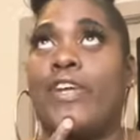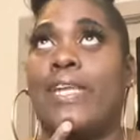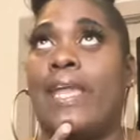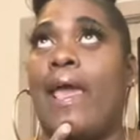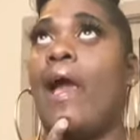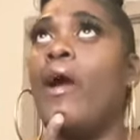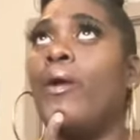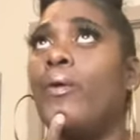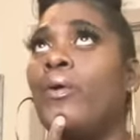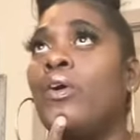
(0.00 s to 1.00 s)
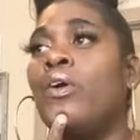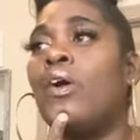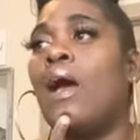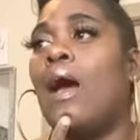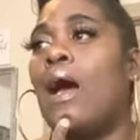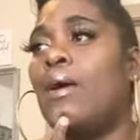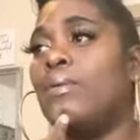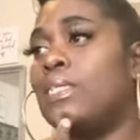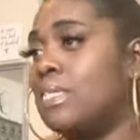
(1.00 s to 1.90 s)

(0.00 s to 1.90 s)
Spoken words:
now, I would